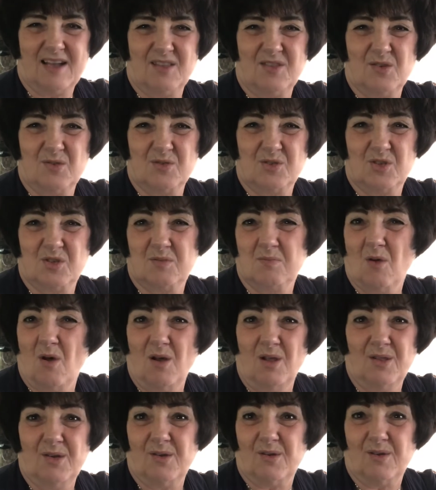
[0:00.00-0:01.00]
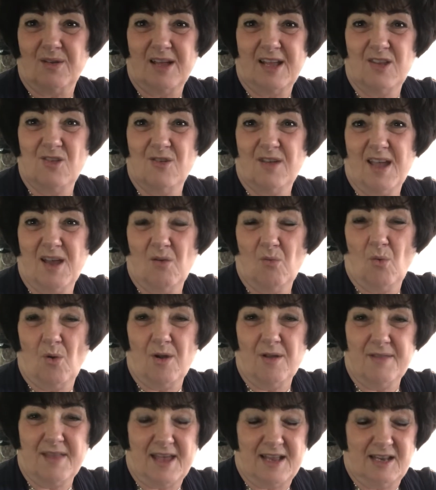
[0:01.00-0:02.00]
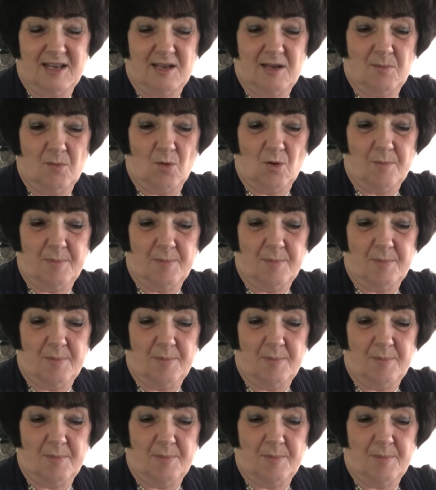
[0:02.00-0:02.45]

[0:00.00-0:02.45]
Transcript: they're smaller, and you can't wear that anymore